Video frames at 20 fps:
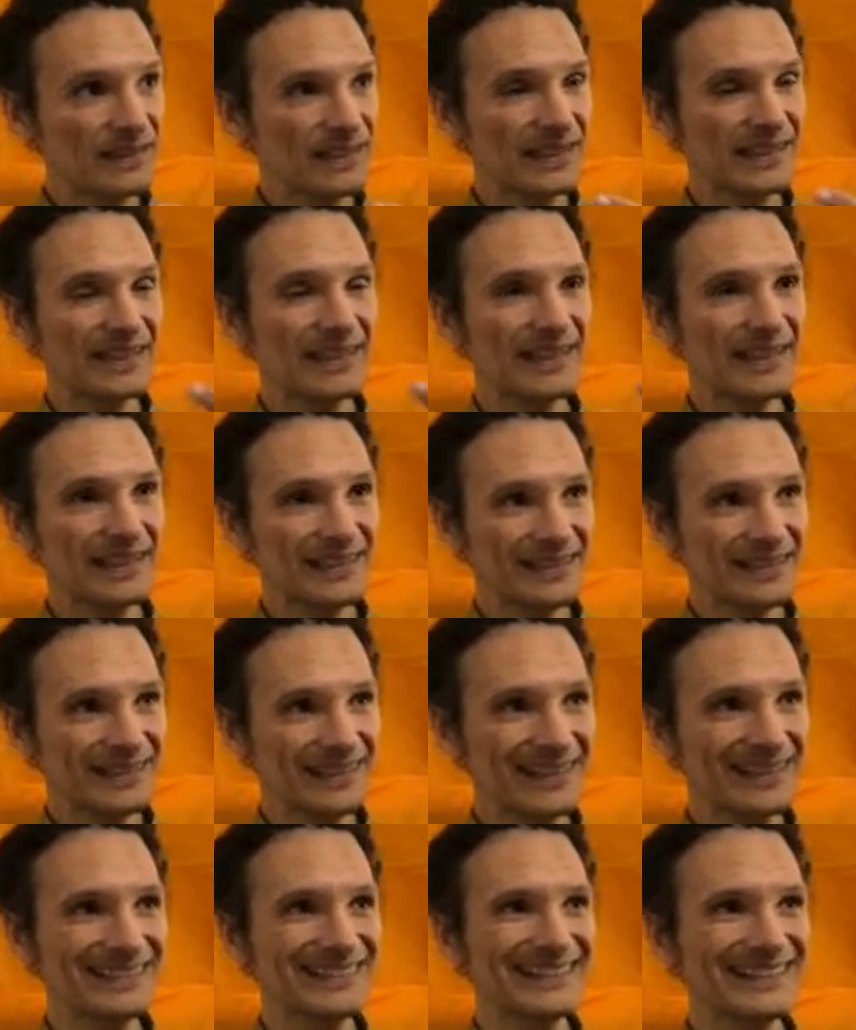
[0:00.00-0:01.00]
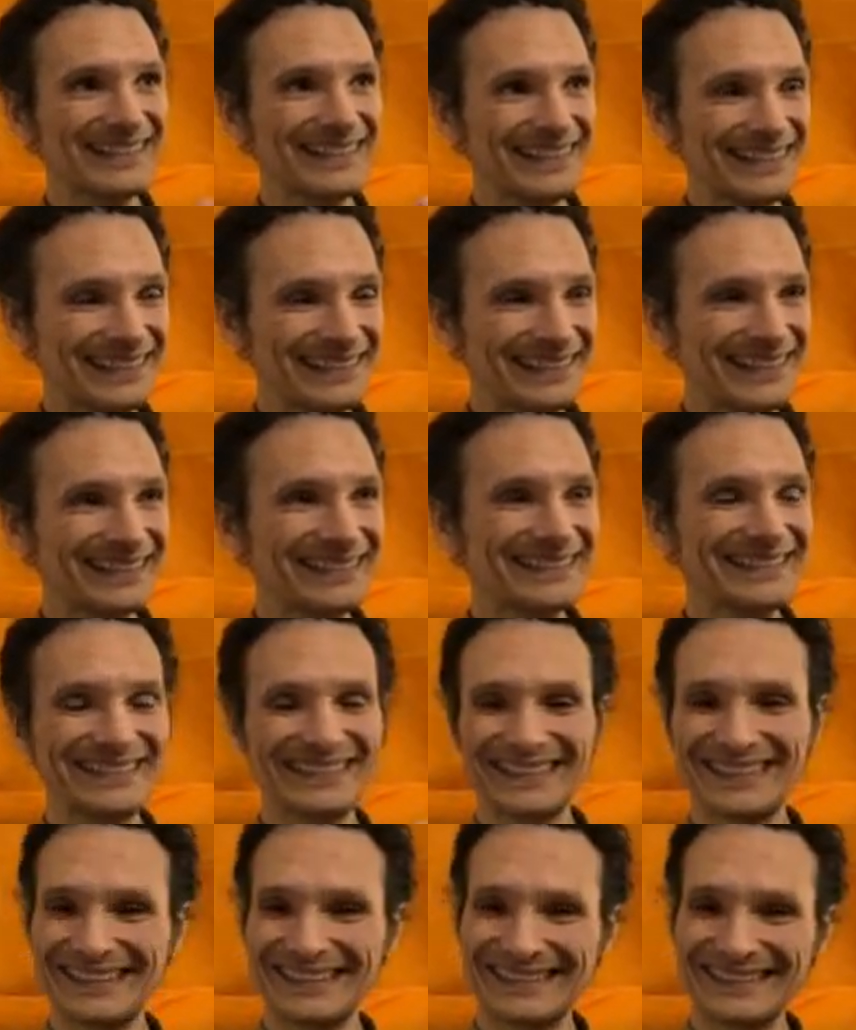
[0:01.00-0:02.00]
again and again and
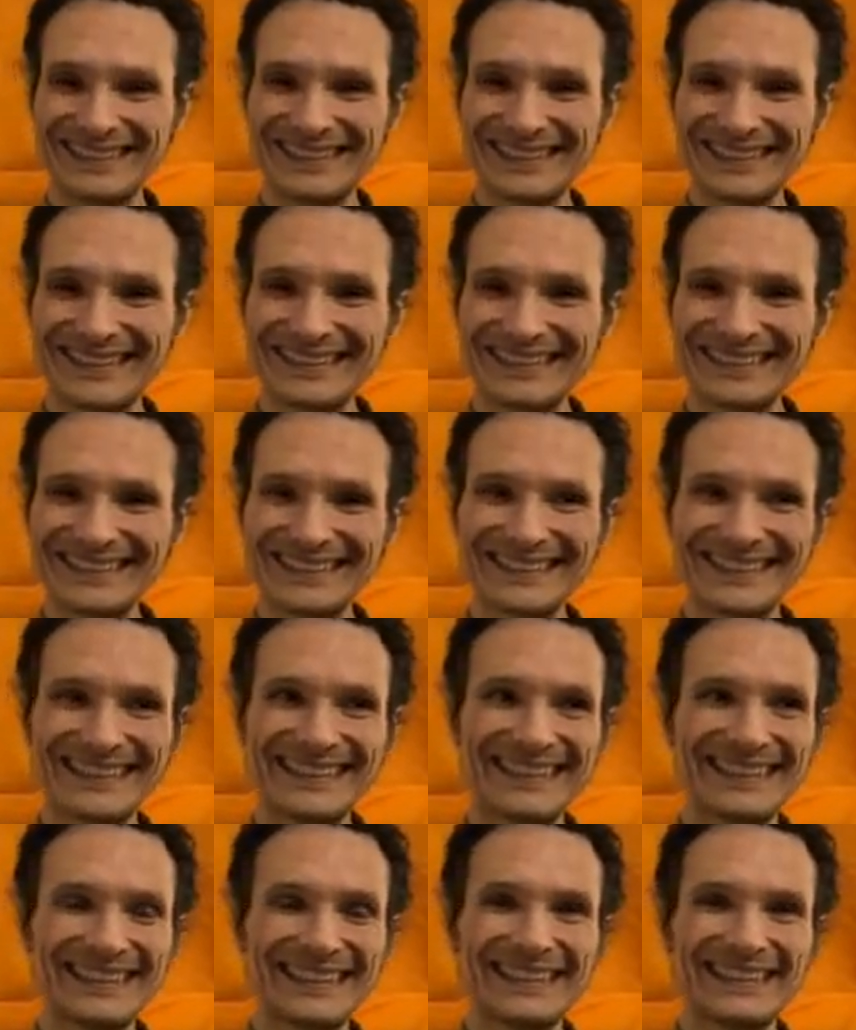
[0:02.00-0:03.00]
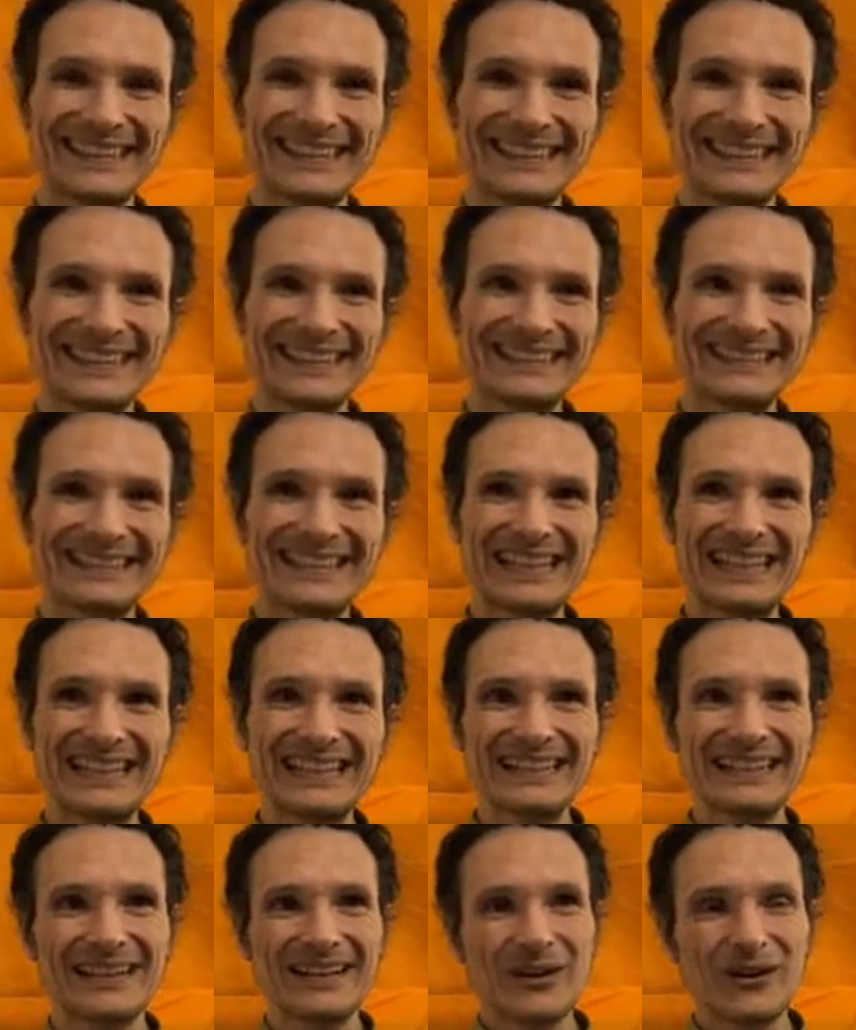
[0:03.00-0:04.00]
again, that it's
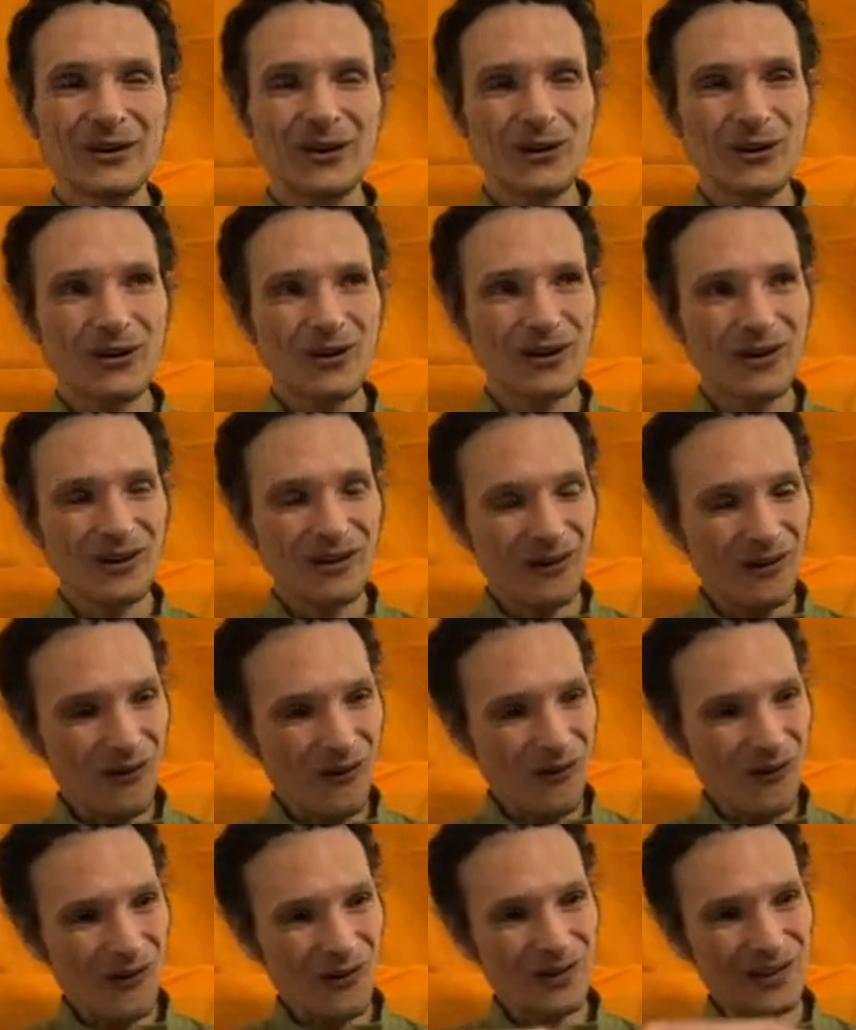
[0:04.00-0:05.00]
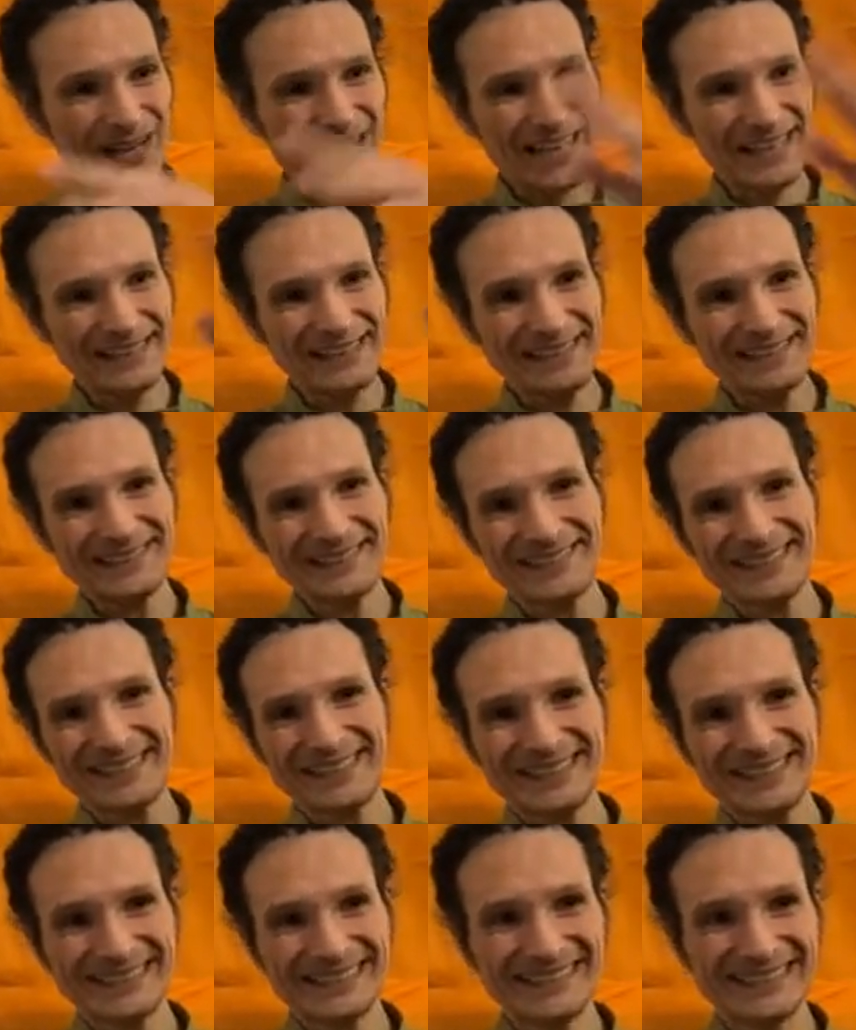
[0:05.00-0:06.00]
like all other
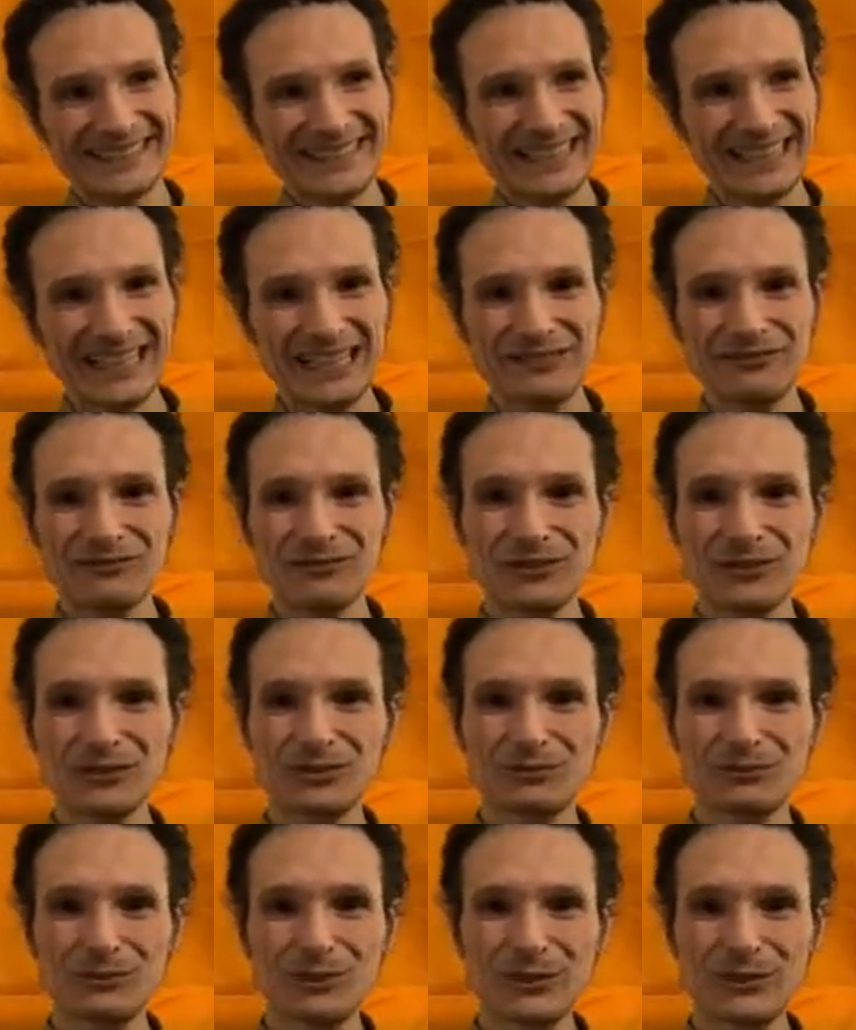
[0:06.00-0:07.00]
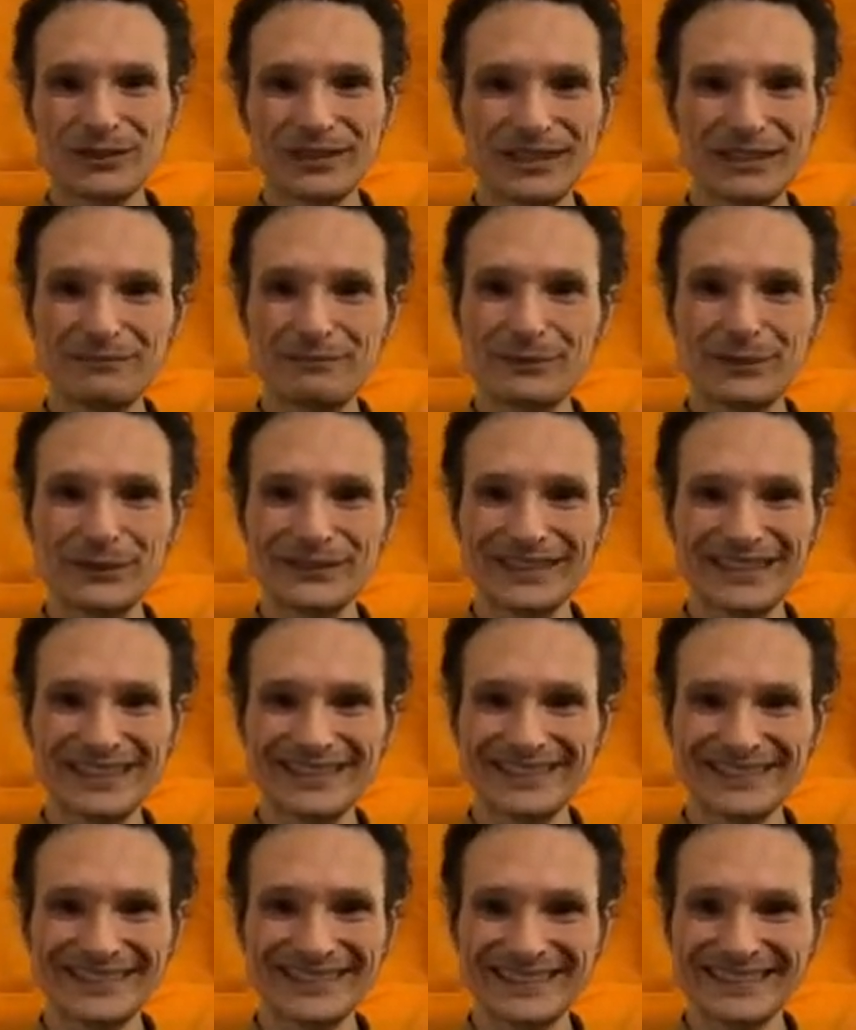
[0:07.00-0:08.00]
things have not more
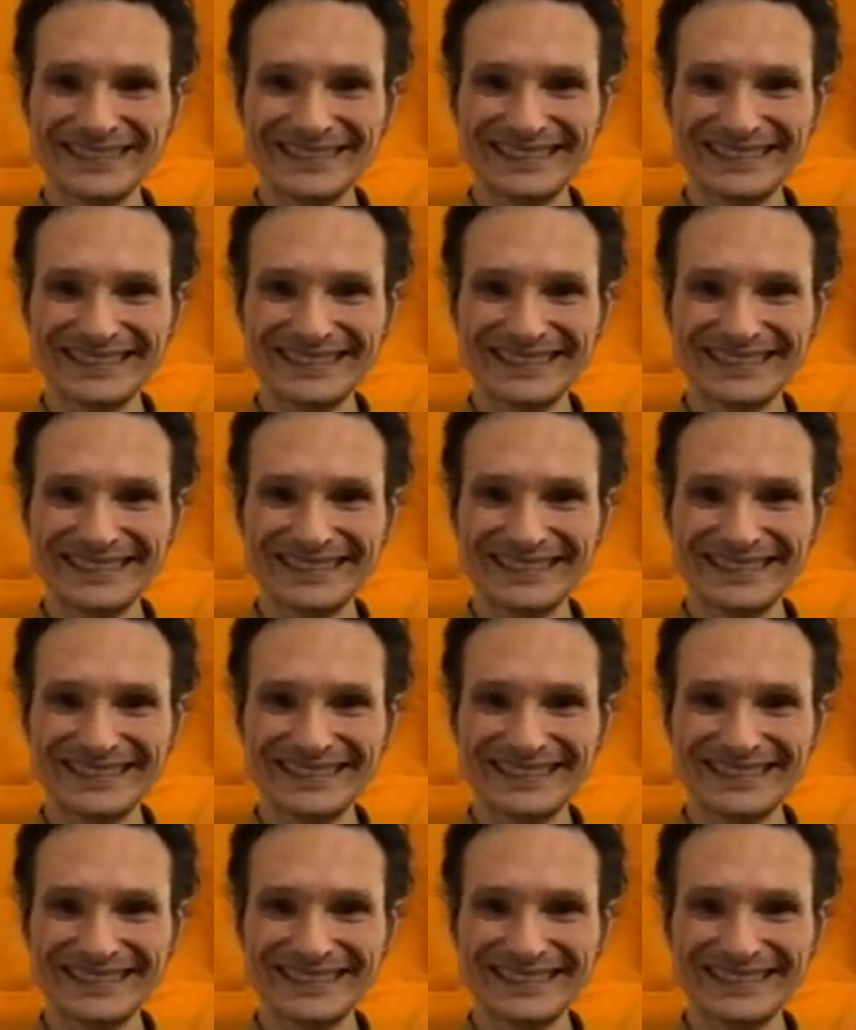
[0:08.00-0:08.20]
importance.